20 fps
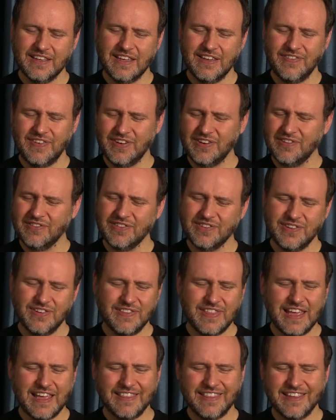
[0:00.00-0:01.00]
if you don't do
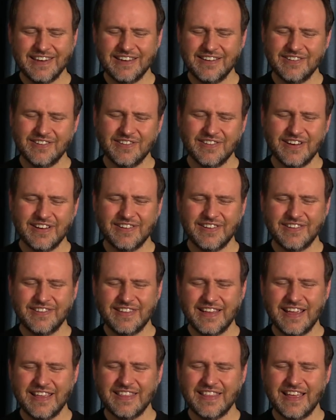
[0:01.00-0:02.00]
that, then you don't
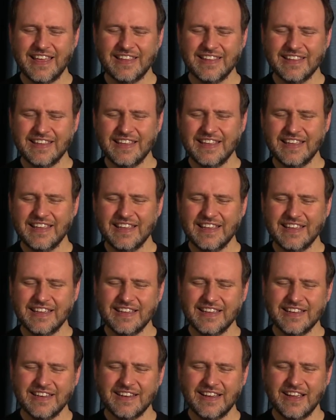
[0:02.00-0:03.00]
understand that
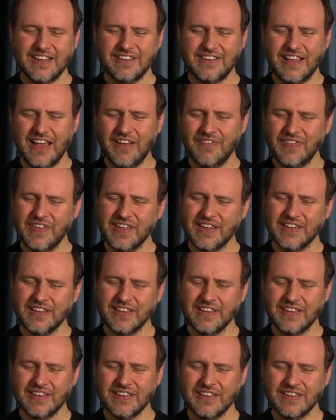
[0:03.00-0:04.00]

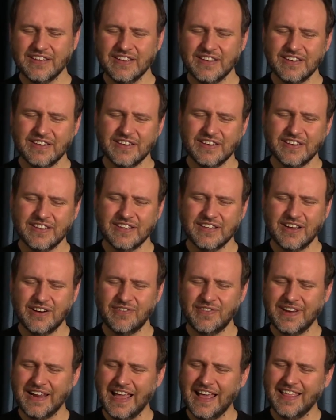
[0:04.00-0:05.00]
adopting a
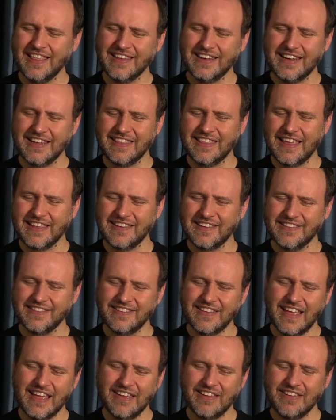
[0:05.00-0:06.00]
reality that
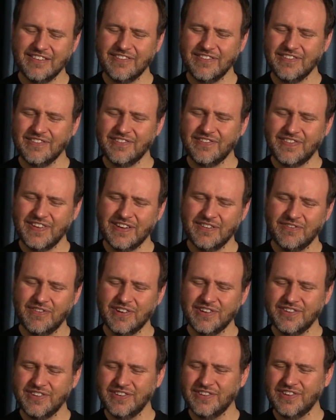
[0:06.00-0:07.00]
does not fit
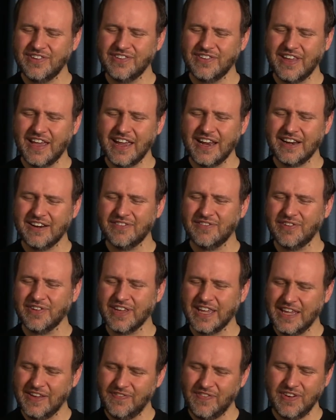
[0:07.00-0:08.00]
what you desire will
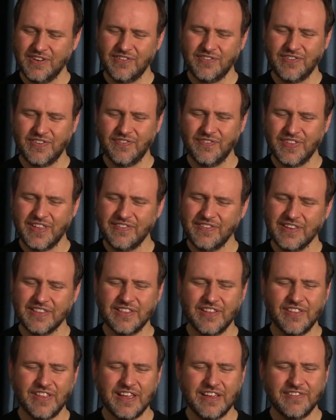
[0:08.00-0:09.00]
keep you from living
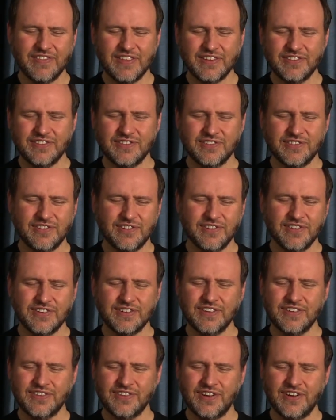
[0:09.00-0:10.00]
the life that you truly
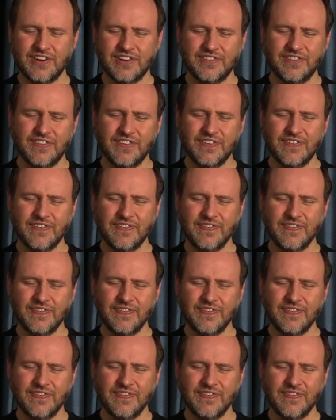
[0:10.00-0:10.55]
deserve.